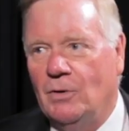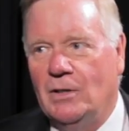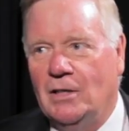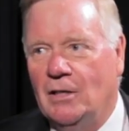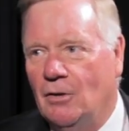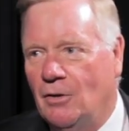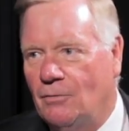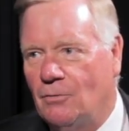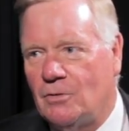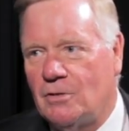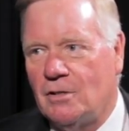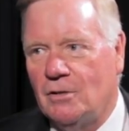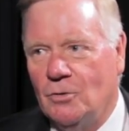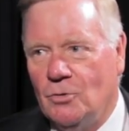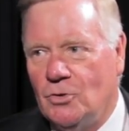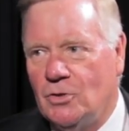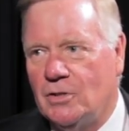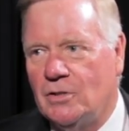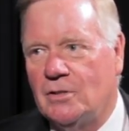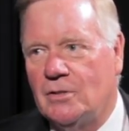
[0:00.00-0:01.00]
We need to look for
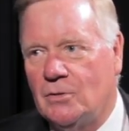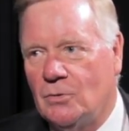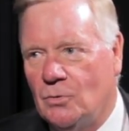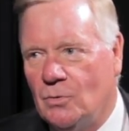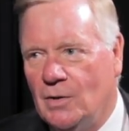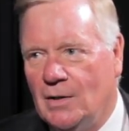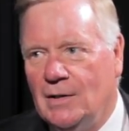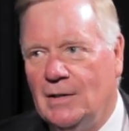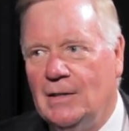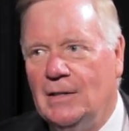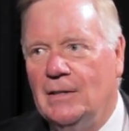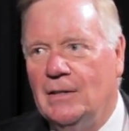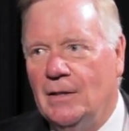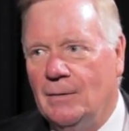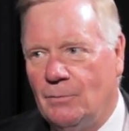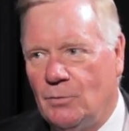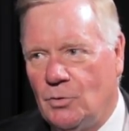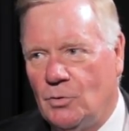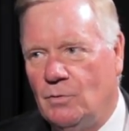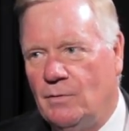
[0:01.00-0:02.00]
solutions to
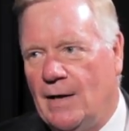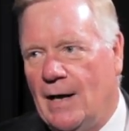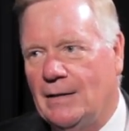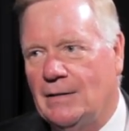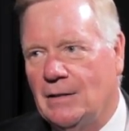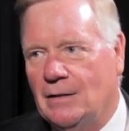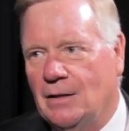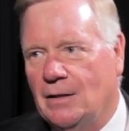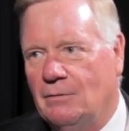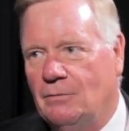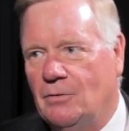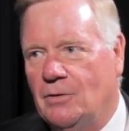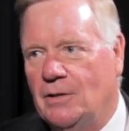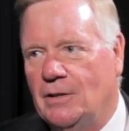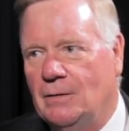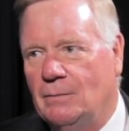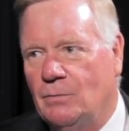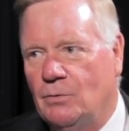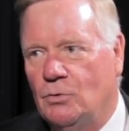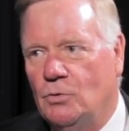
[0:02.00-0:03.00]
improve that delivery,
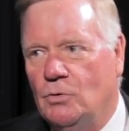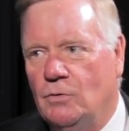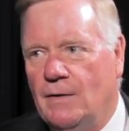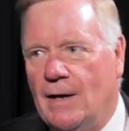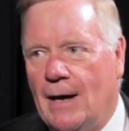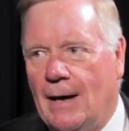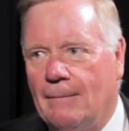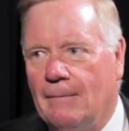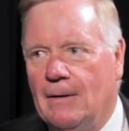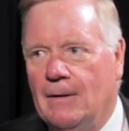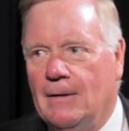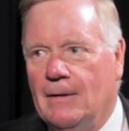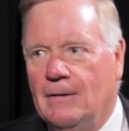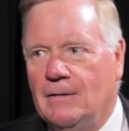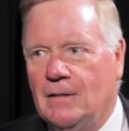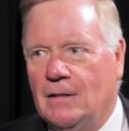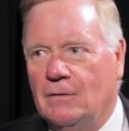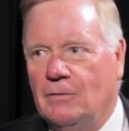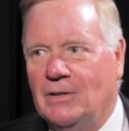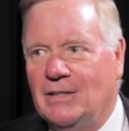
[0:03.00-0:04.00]
improve that
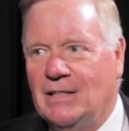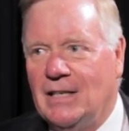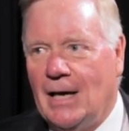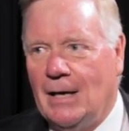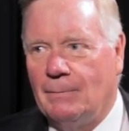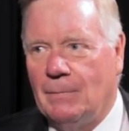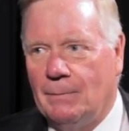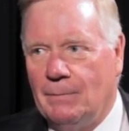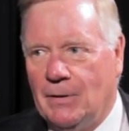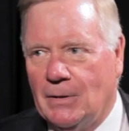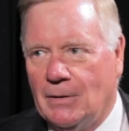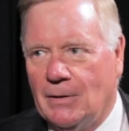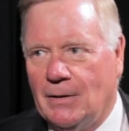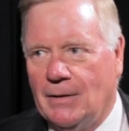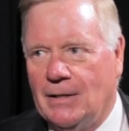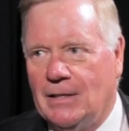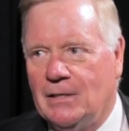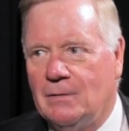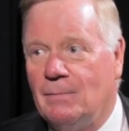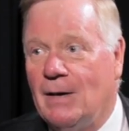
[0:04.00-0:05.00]
delivering
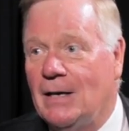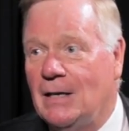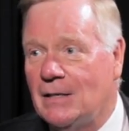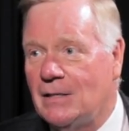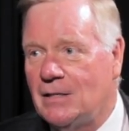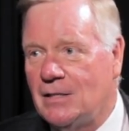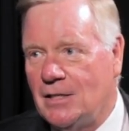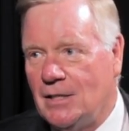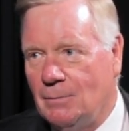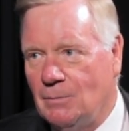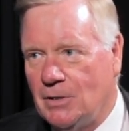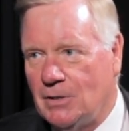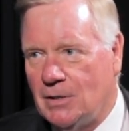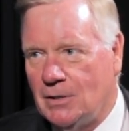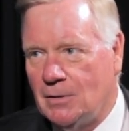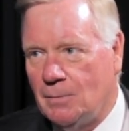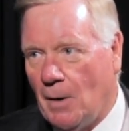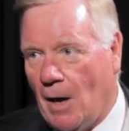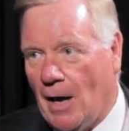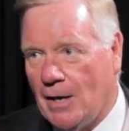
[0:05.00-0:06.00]
capabilities, make it as seamless
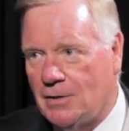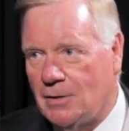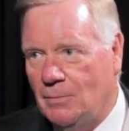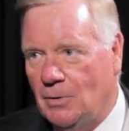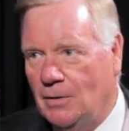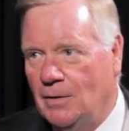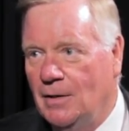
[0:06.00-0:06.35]
as possible.